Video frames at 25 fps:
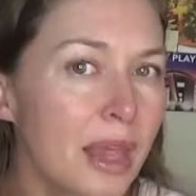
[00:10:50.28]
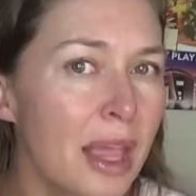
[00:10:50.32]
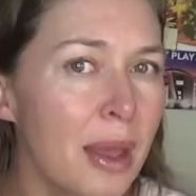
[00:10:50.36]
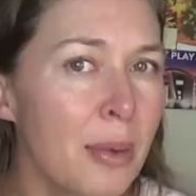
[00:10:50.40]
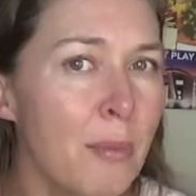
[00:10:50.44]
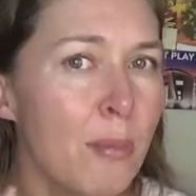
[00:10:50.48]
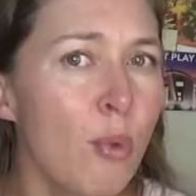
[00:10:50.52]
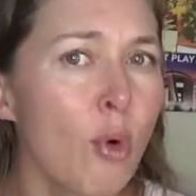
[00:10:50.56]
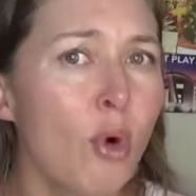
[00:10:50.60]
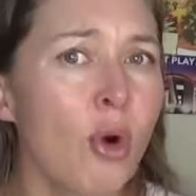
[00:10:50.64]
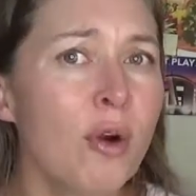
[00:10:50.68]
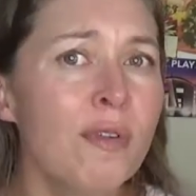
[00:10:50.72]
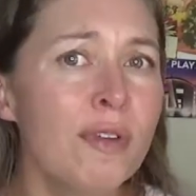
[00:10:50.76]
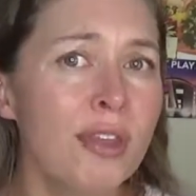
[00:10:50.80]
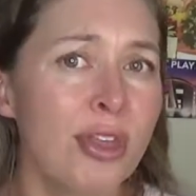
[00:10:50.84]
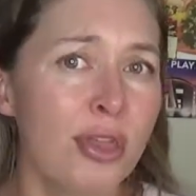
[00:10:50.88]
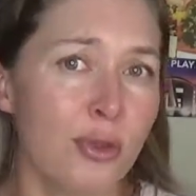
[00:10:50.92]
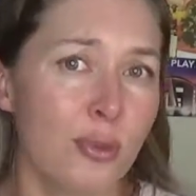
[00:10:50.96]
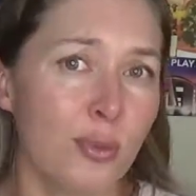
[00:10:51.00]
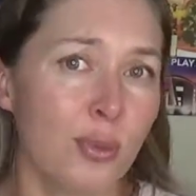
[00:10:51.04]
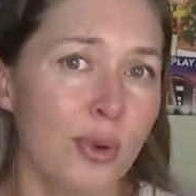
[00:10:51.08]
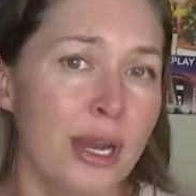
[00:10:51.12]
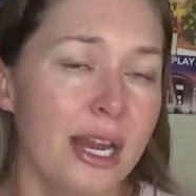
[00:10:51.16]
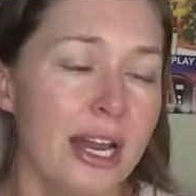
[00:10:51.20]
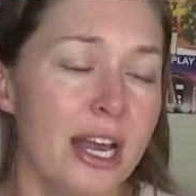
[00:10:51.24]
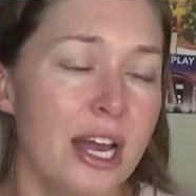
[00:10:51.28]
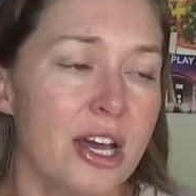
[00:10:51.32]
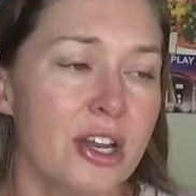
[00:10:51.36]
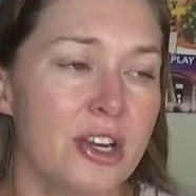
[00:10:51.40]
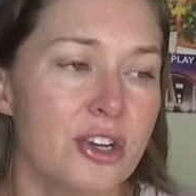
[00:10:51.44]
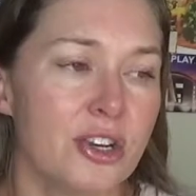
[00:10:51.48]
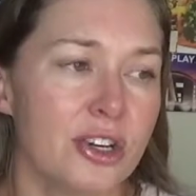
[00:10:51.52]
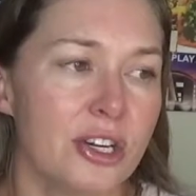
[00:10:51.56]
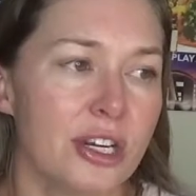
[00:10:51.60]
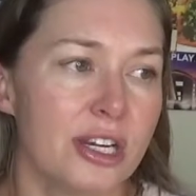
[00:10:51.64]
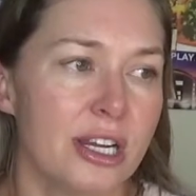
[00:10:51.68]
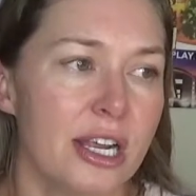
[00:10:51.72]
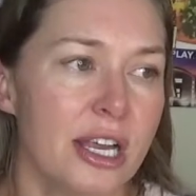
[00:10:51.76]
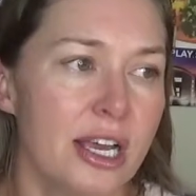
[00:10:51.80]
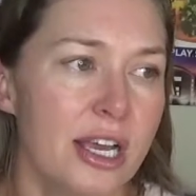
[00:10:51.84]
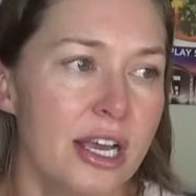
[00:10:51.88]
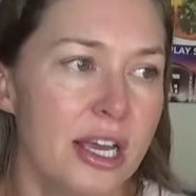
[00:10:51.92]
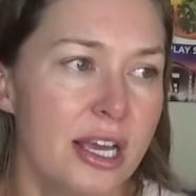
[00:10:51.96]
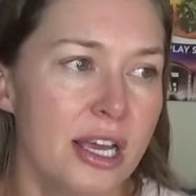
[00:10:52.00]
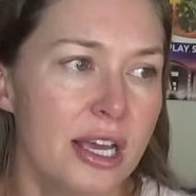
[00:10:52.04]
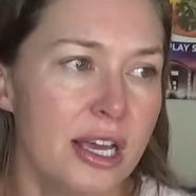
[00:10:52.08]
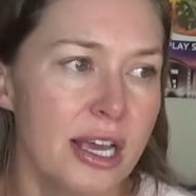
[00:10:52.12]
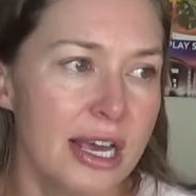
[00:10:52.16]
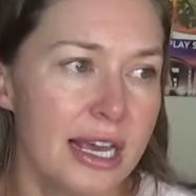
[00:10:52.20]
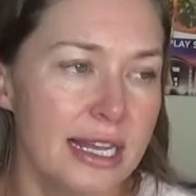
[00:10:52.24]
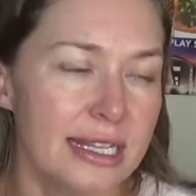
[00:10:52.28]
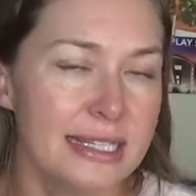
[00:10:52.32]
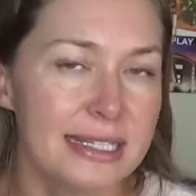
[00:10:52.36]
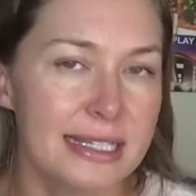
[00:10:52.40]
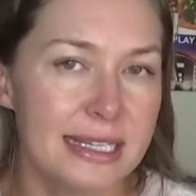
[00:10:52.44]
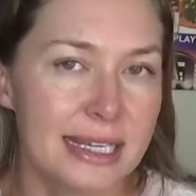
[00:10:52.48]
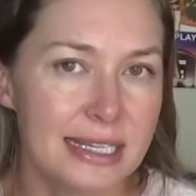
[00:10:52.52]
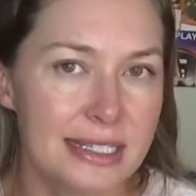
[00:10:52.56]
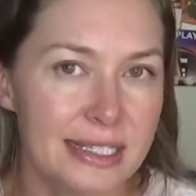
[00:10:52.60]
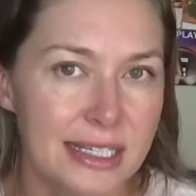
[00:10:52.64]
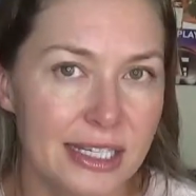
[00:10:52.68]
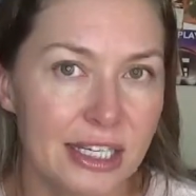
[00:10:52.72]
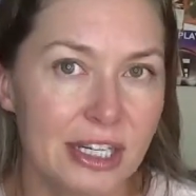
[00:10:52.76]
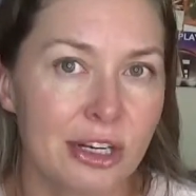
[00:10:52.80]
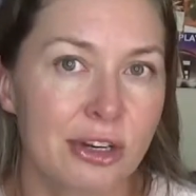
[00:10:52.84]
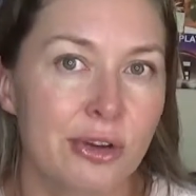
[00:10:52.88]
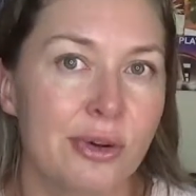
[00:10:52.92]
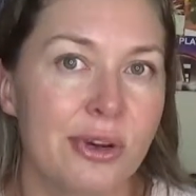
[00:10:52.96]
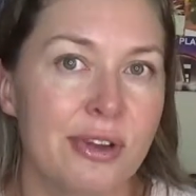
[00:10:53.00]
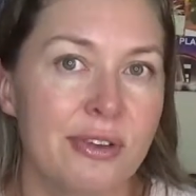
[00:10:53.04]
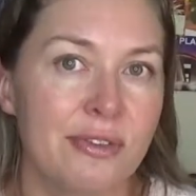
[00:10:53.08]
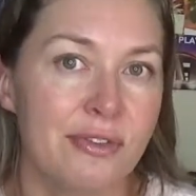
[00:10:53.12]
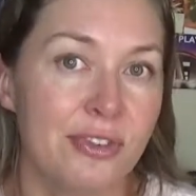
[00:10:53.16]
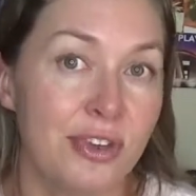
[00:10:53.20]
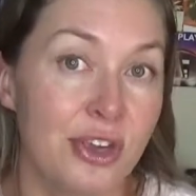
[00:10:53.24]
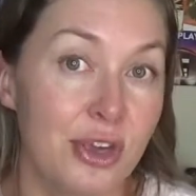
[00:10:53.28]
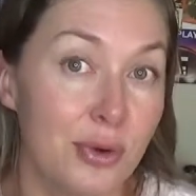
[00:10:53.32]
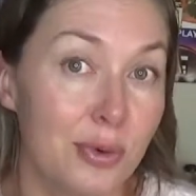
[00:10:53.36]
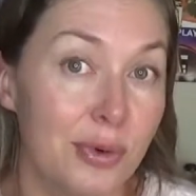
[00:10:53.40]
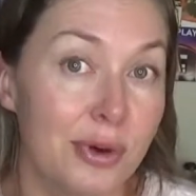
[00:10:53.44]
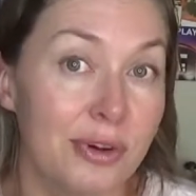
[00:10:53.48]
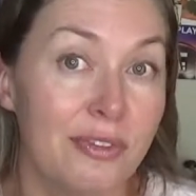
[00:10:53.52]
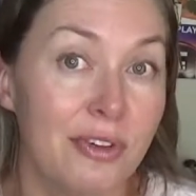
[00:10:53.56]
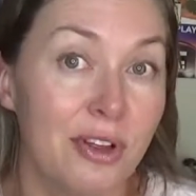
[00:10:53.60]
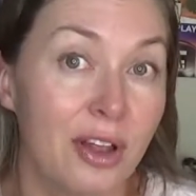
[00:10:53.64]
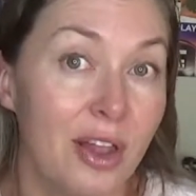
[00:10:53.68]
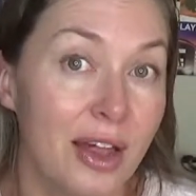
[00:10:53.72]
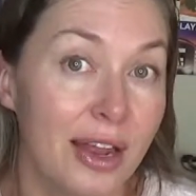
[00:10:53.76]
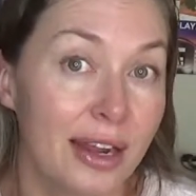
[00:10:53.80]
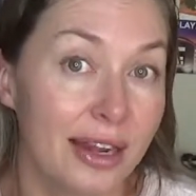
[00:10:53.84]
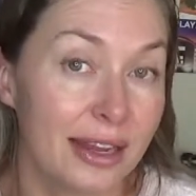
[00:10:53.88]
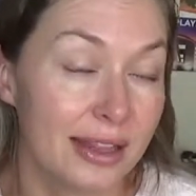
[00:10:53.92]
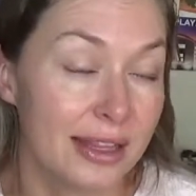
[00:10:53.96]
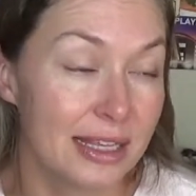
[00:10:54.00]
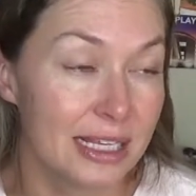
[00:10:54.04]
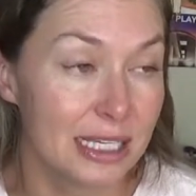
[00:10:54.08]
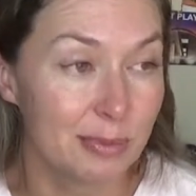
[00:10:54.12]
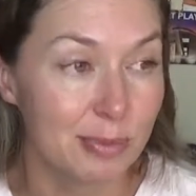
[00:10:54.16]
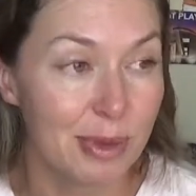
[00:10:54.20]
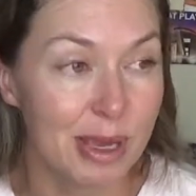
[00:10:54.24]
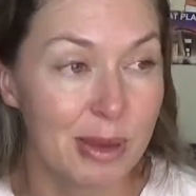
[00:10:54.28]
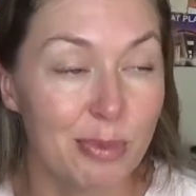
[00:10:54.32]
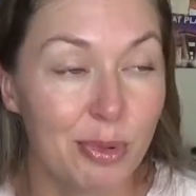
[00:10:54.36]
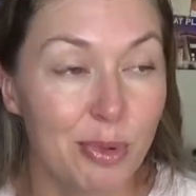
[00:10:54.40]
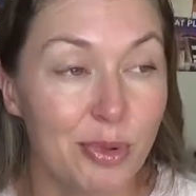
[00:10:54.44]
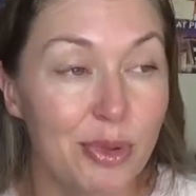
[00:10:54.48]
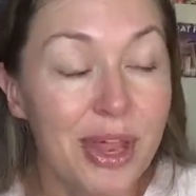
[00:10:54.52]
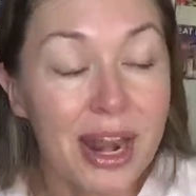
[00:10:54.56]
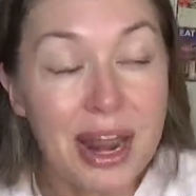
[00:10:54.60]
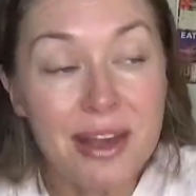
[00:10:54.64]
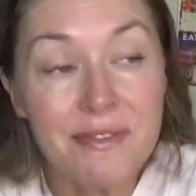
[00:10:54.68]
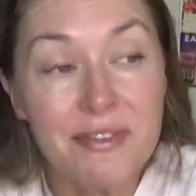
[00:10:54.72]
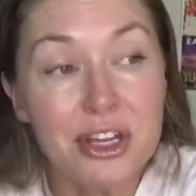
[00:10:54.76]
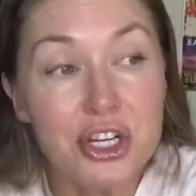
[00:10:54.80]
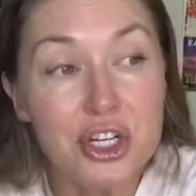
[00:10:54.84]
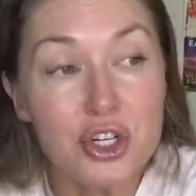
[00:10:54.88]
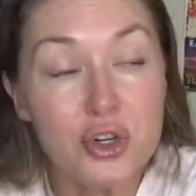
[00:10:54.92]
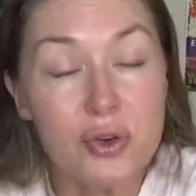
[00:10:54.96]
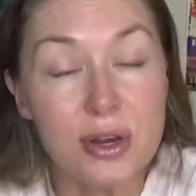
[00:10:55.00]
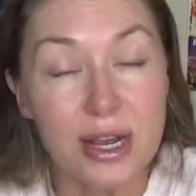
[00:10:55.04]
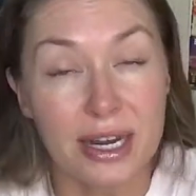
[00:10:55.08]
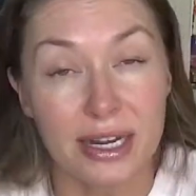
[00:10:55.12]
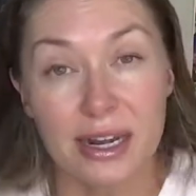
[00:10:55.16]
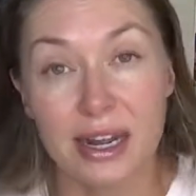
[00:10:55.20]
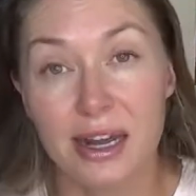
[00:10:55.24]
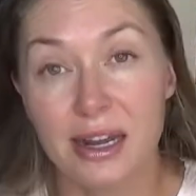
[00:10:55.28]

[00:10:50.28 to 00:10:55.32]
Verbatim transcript: more of a 300 and 60 degree view of a lot of these people that I've enjoyed.